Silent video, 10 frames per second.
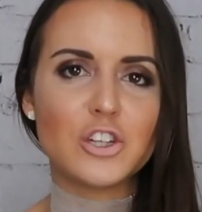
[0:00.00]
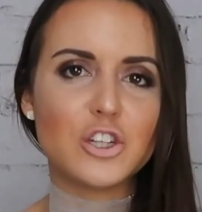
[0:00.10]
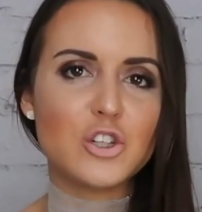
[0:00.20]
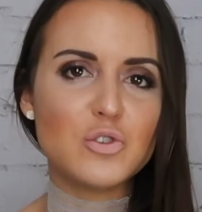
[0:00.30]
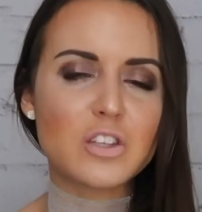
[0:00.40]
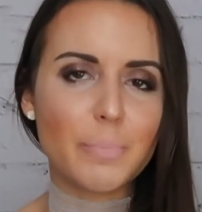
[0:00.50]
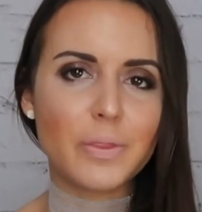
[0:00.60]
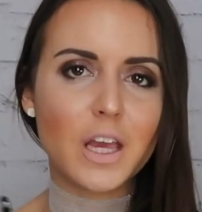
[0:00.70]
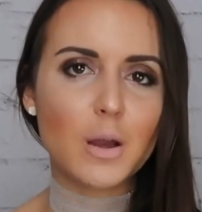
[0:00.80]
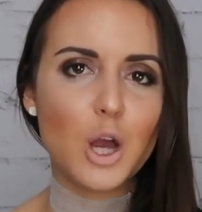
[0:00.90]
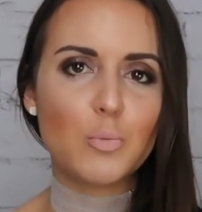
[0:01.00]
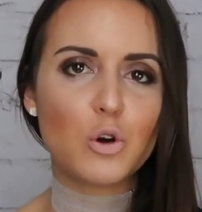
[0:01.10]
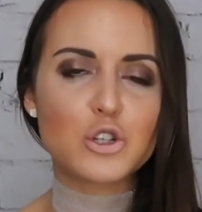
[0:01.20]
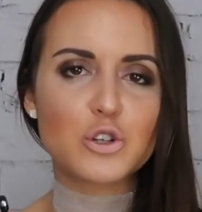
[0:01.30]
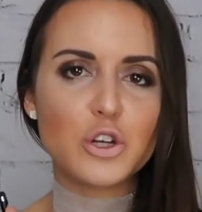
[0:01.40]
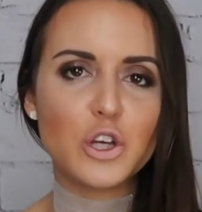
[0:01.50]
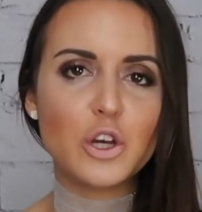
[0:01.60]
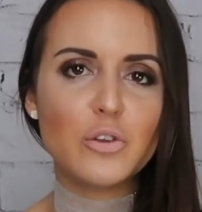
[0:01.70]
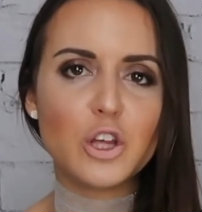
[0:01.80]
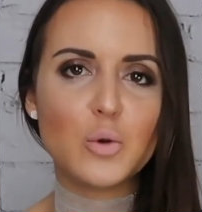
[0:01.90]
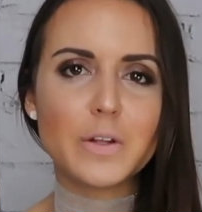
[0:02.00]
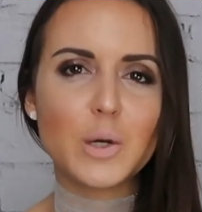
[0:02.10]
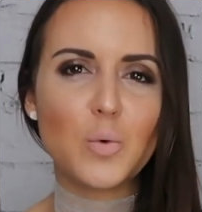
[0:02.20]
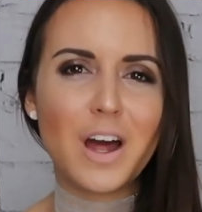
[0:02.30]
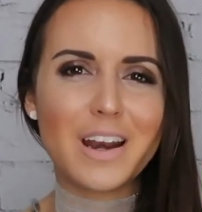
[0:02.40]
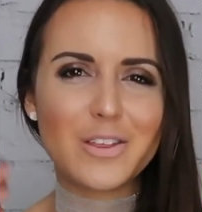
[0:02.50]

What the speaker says: to do something more true to you that you really want.